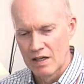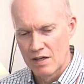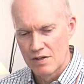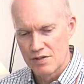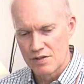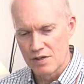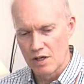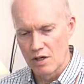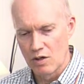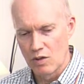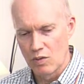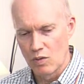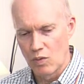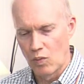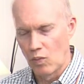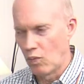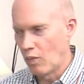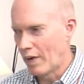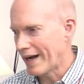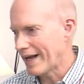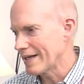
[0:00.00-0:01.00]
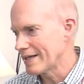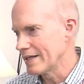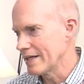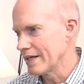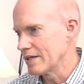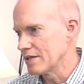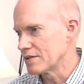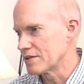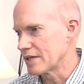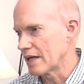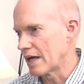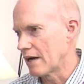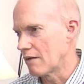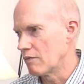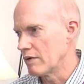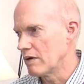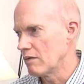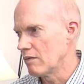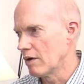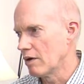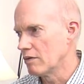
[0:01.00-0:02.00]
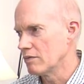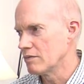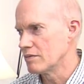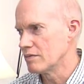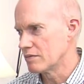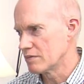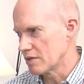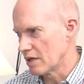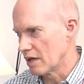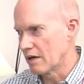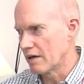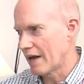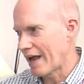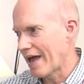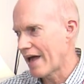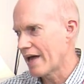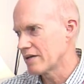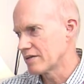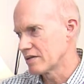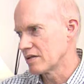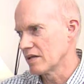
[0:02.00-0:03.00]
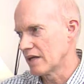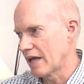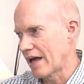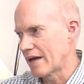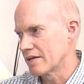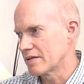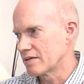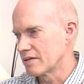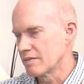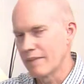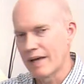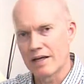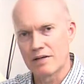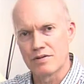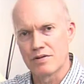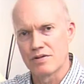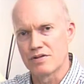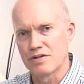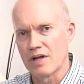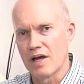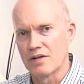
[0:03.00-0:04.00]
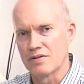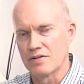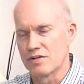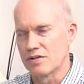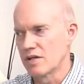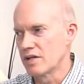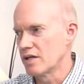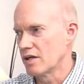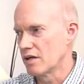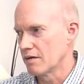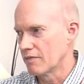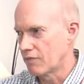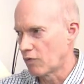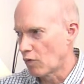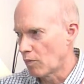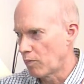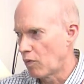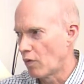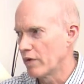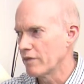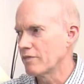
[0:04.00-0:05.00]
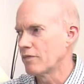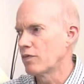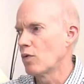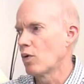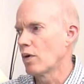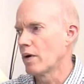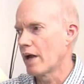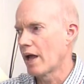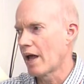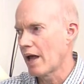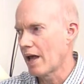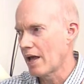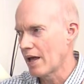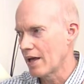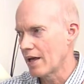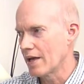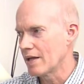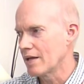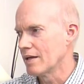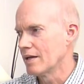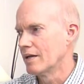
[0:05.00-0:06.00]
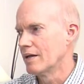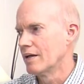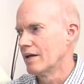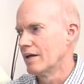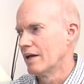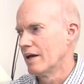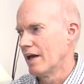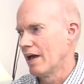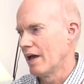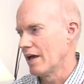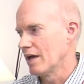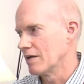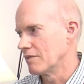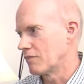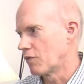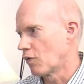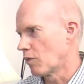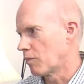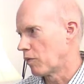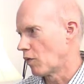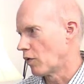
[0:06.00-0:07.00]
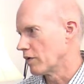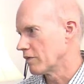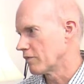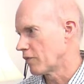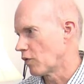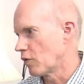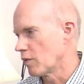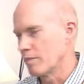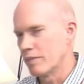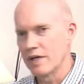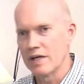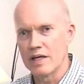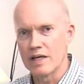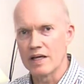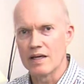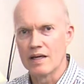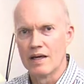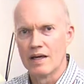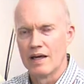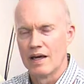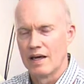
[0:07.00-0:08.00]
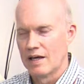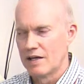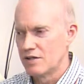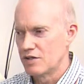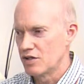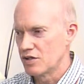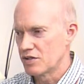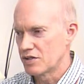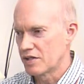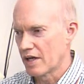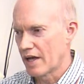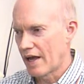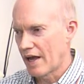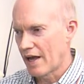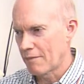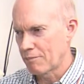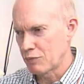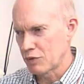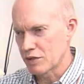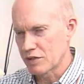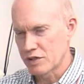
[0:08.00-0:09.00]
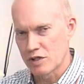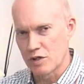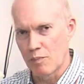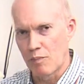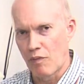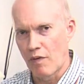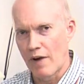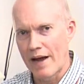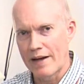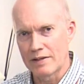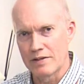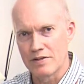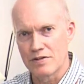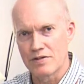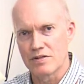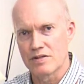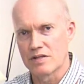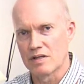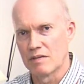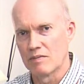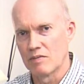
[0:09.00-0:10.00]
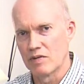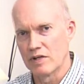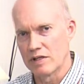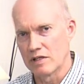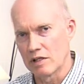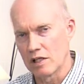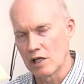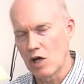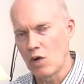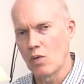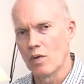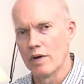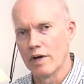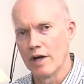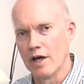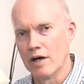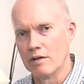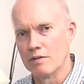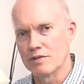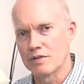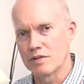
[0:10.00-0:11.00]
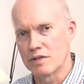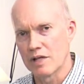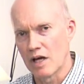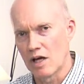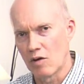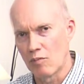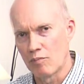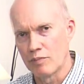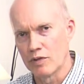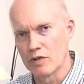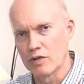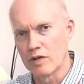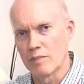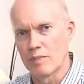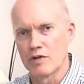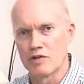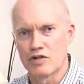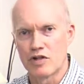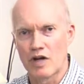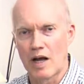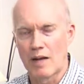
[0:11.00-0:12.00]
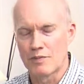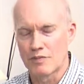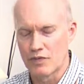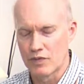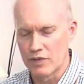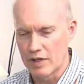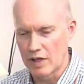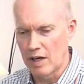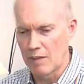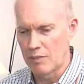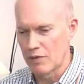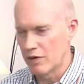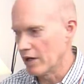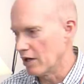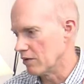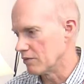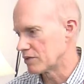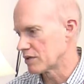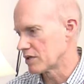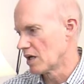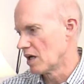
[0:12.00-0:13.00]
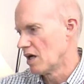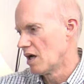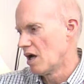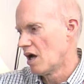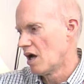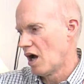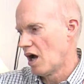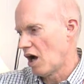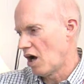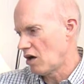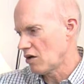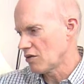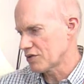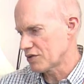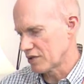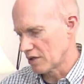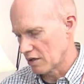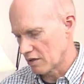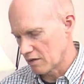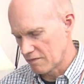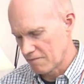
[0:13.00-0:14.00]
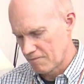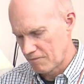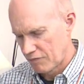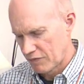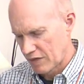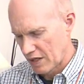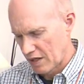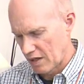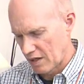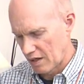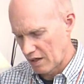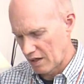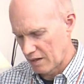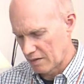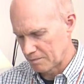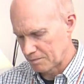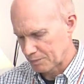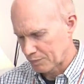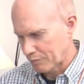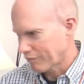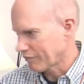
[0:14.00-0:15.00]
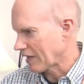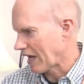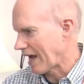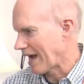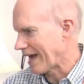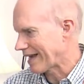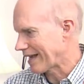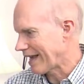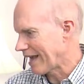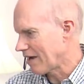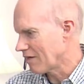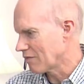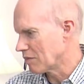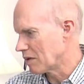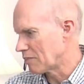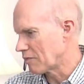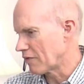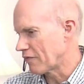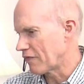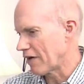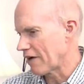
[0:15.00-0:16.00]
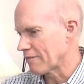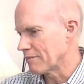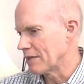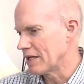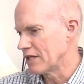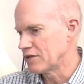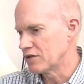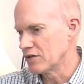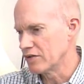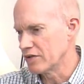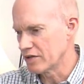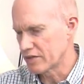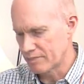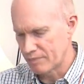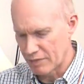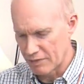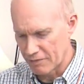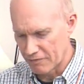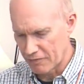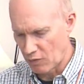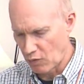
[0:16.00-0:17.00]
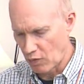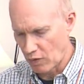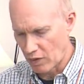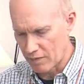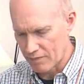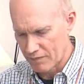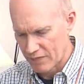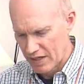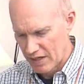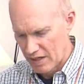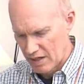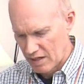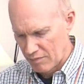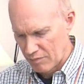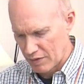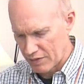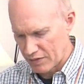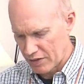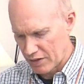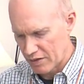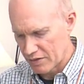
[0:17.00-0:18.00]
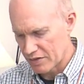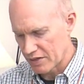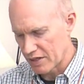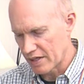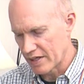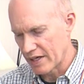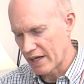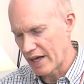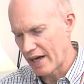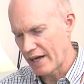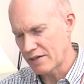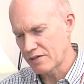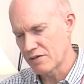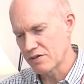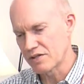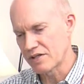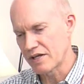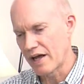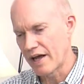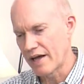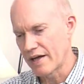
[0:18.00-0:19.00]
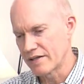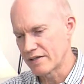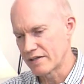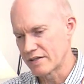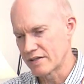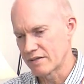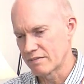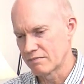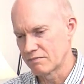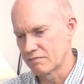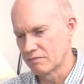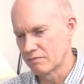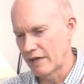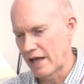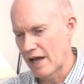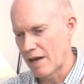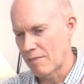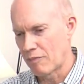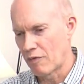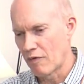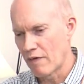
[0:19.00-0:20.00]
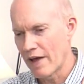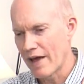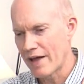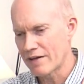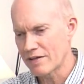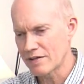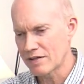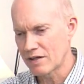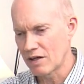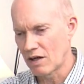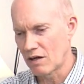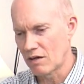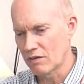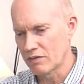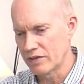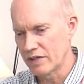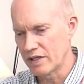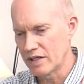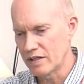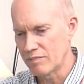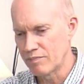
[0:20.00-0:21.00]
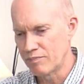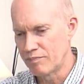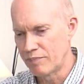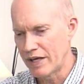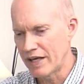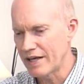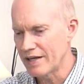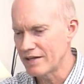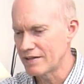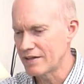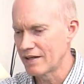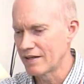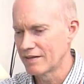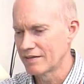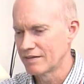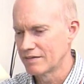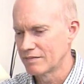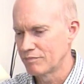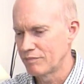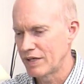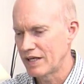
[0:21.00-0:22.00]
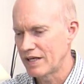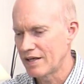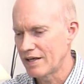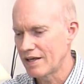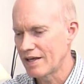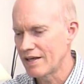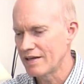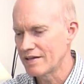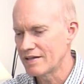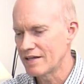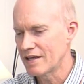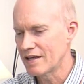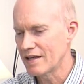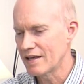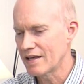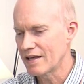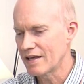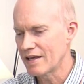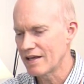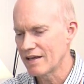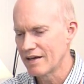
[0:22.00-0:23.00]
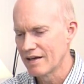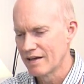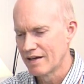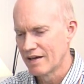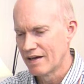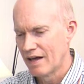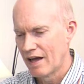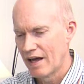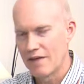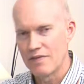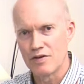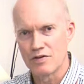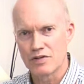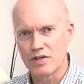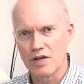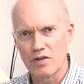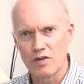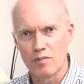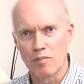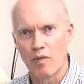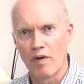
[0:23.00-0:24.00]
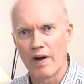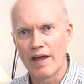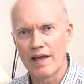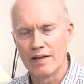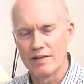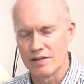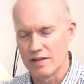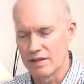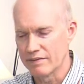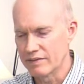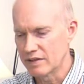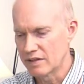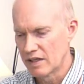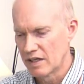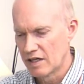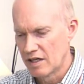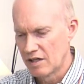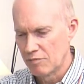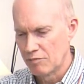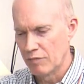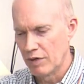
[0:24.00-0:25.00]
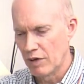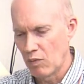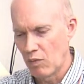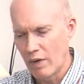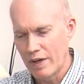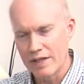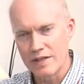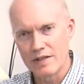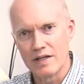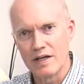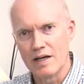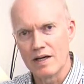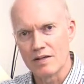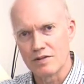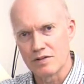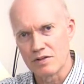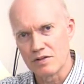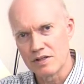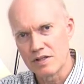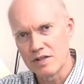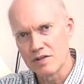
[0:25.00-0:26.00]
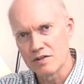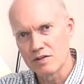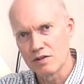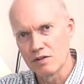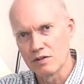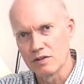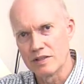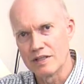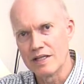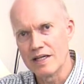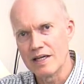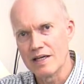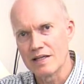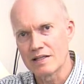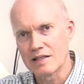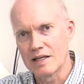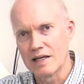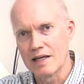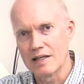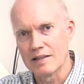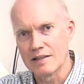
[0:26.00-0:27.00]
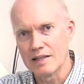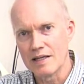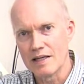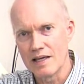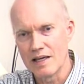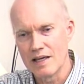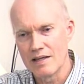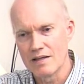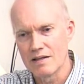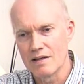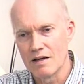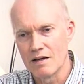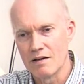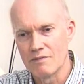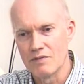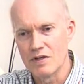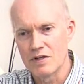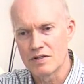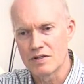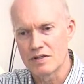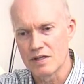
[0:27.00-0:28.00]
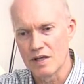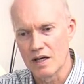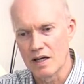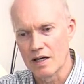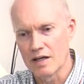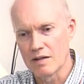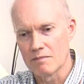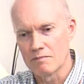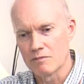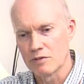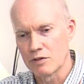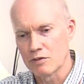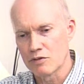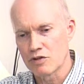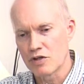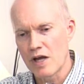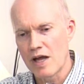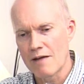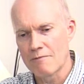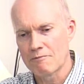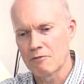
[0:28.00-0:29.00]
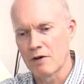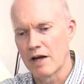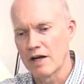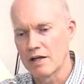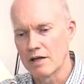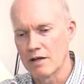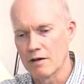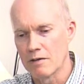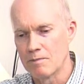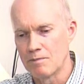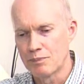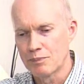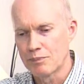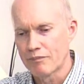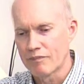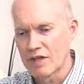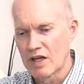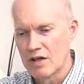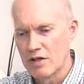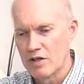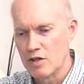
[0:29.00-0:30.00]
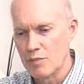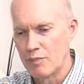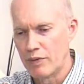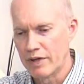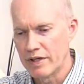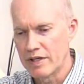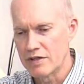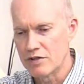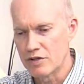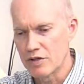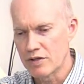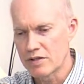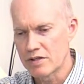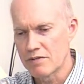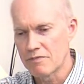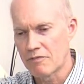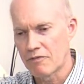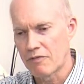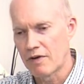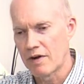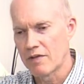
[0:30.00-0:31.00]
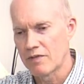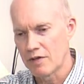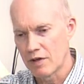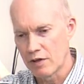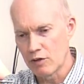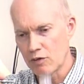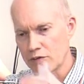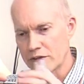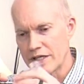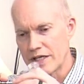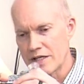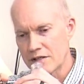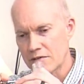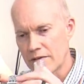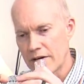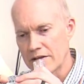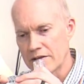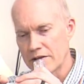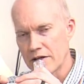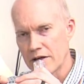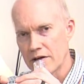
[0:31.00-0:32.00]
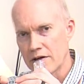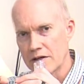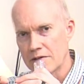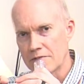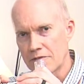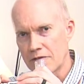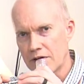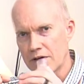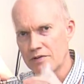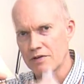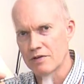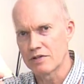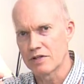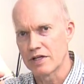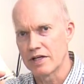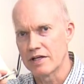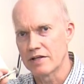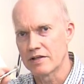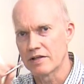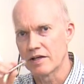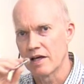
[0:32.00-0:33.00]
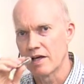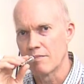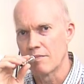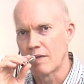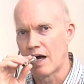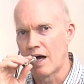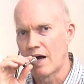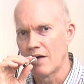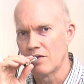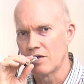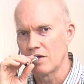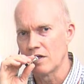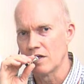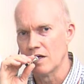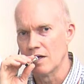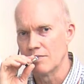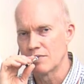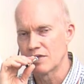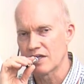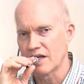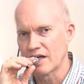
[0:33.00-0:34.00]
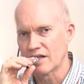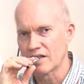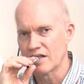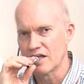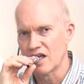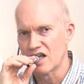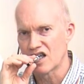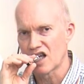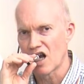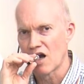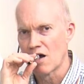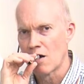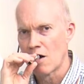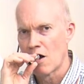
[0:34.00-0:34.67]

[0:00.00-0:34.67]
So what I did is I rewrote and add, added some exercises in here, 4.4a and 4.4b just to help us to practice some of these lower notes to help build up our chops for the upper notes. Also, um, I can't remember if I've mentioned this before, but there's an exercise apparatus called the Pete P-E-T-E, -E, and there's other brands of it. But what it does, see this little disc at the end of this uh, little shaft right here, you put it just in front, the little disc right there, in front of your teeth and behind the lips like this,